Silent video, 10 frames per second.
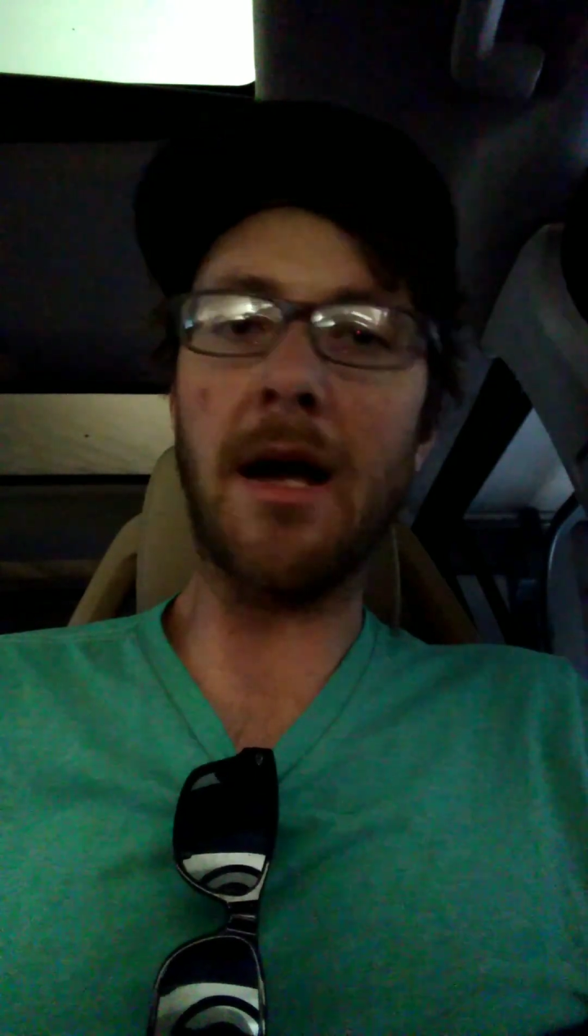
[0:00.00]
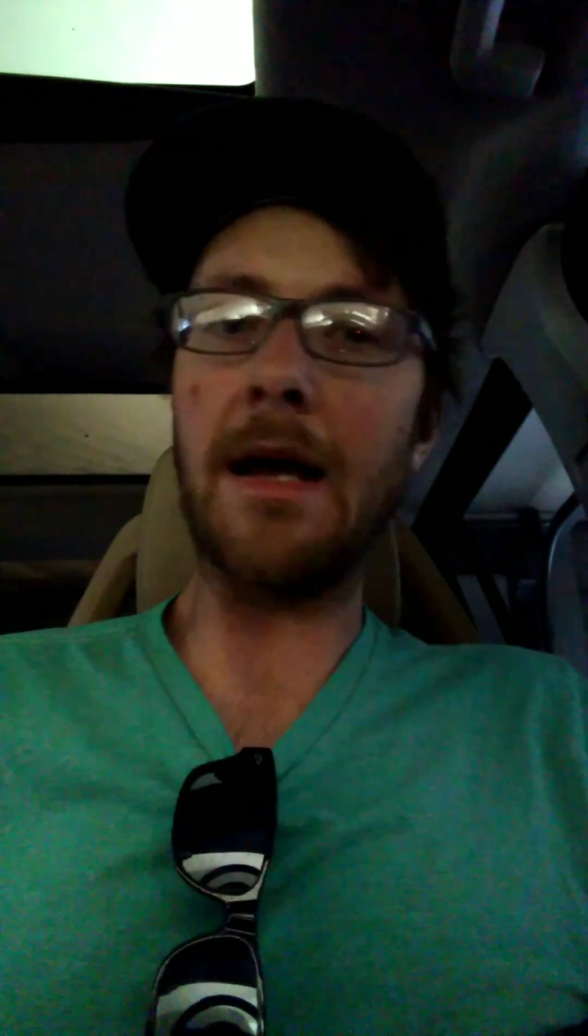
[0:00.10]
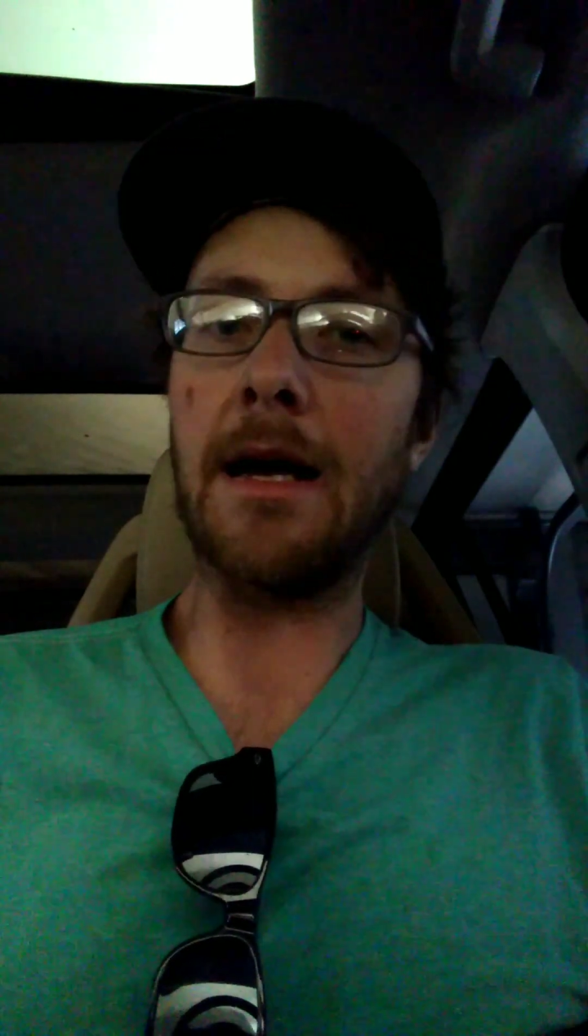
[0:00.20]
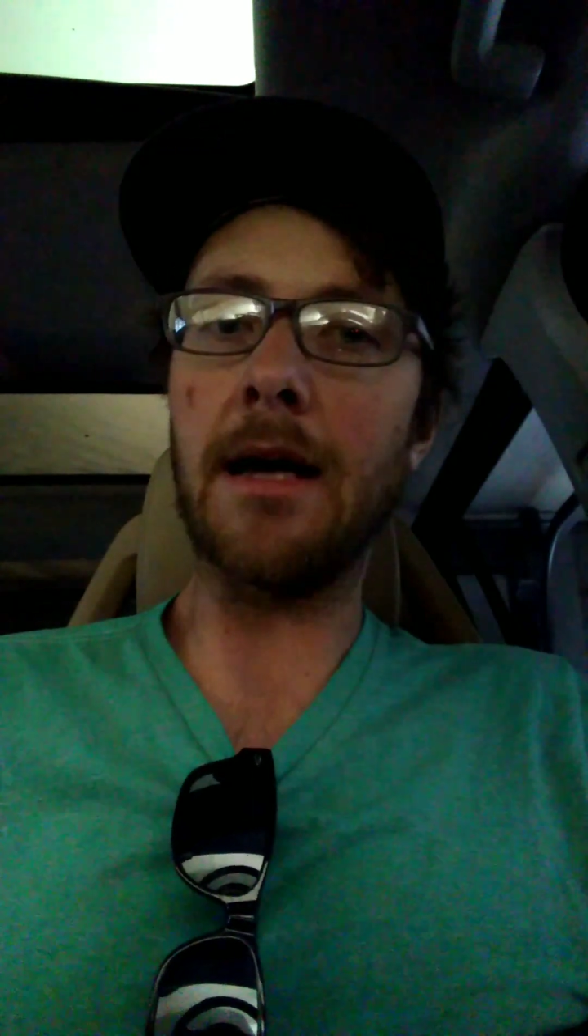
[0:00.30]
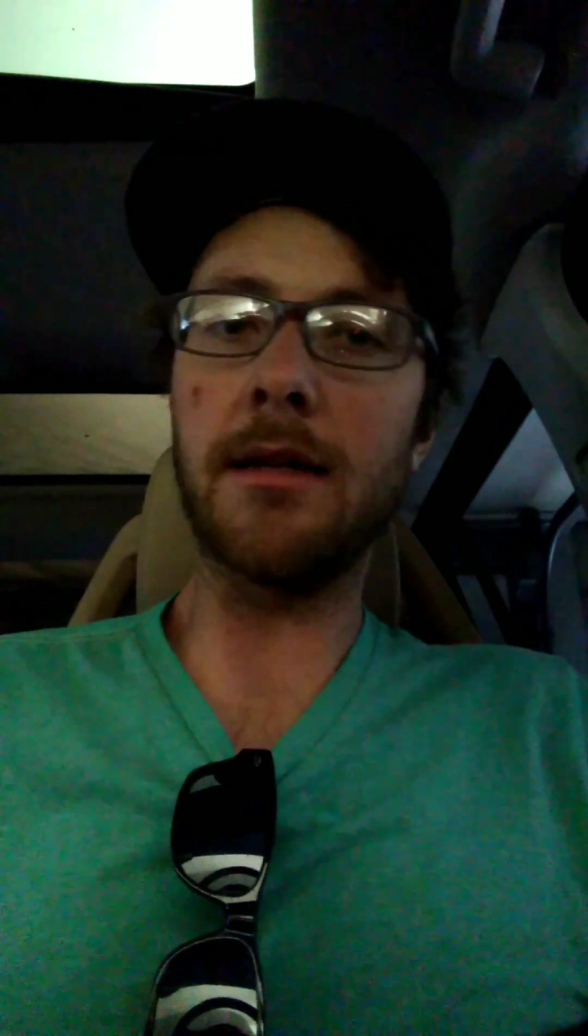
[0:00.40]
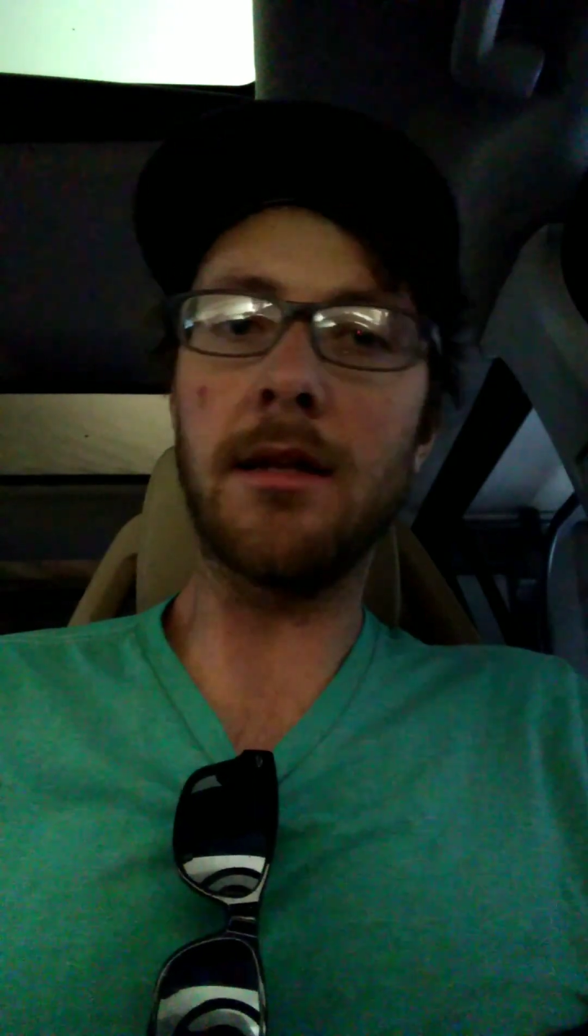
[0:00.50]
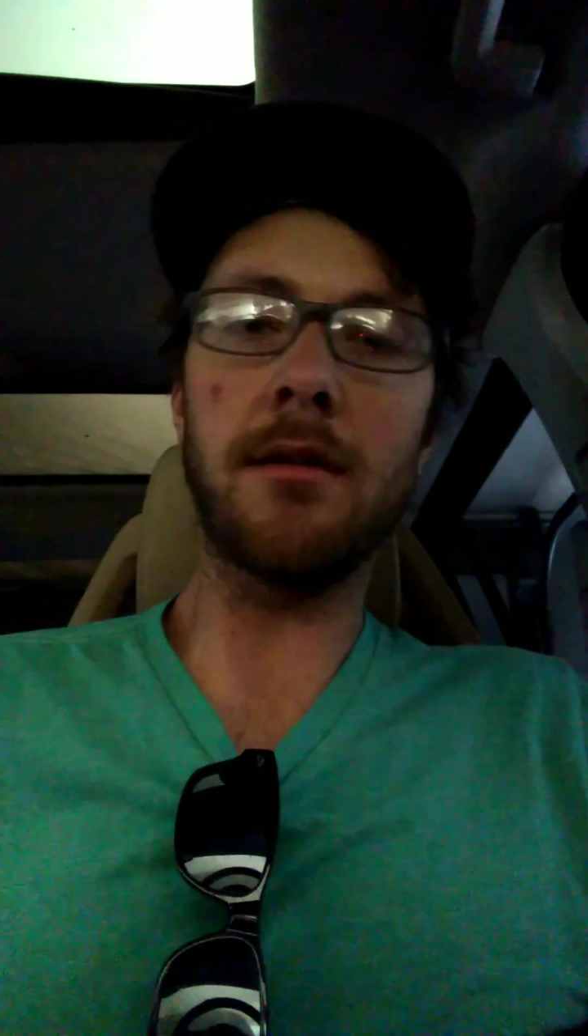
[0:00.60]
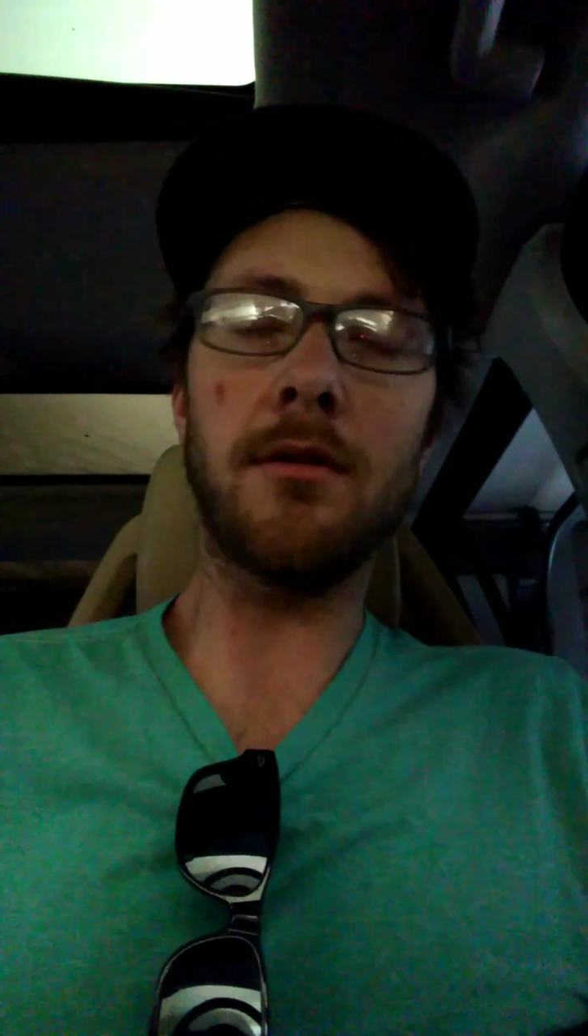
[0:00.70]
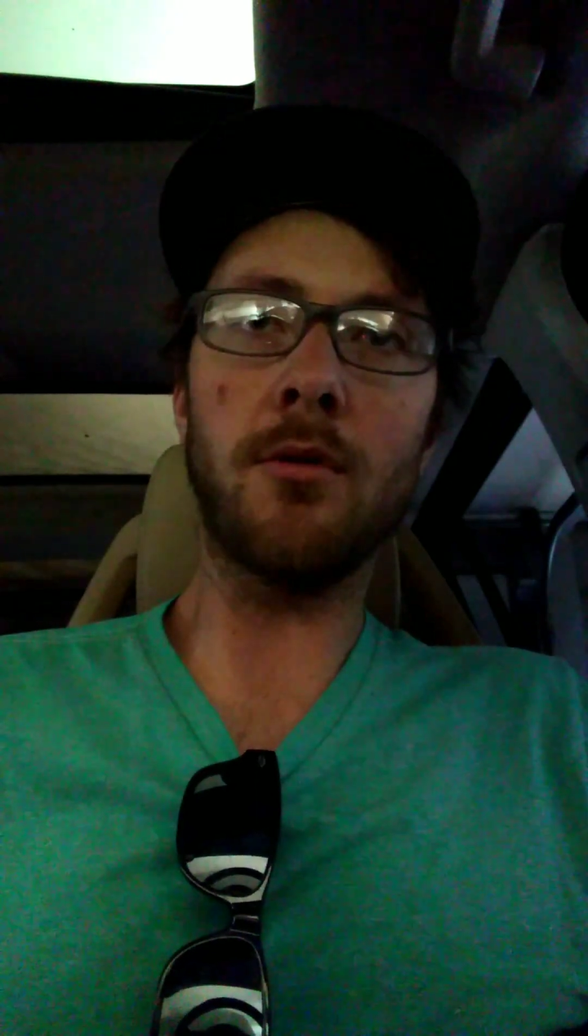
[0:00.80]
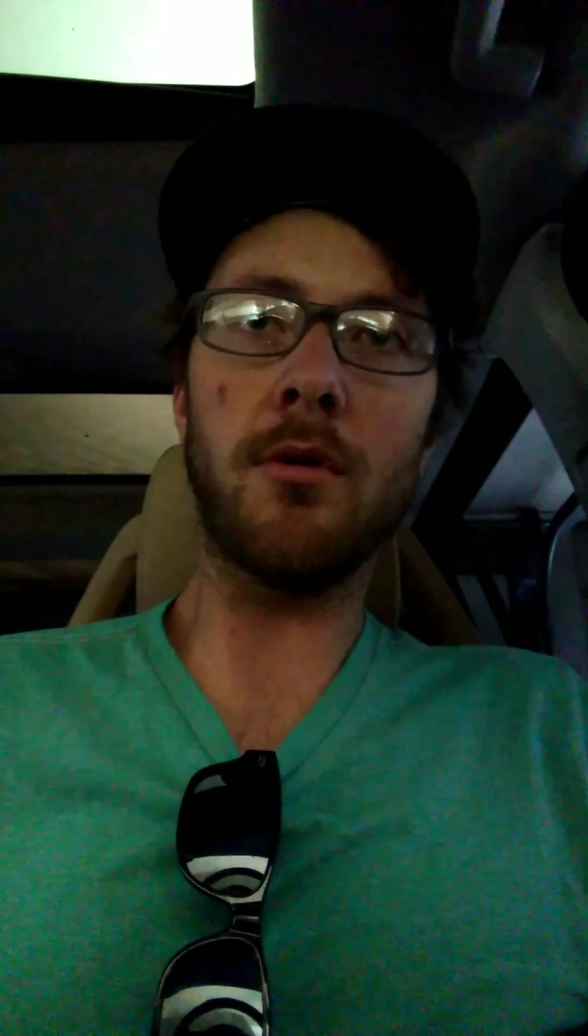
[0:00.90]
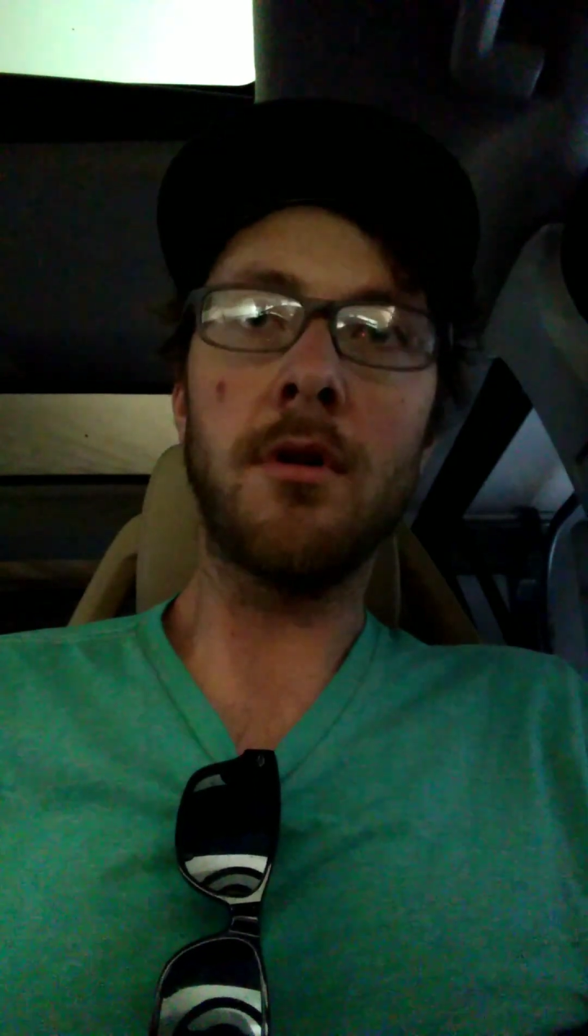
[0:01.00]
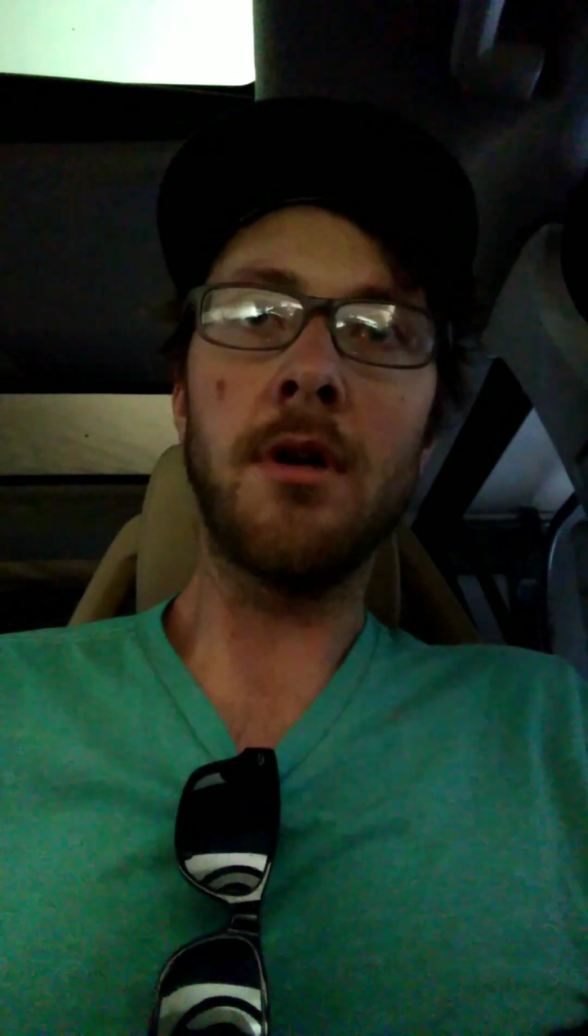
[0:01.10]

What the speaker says: IID tool,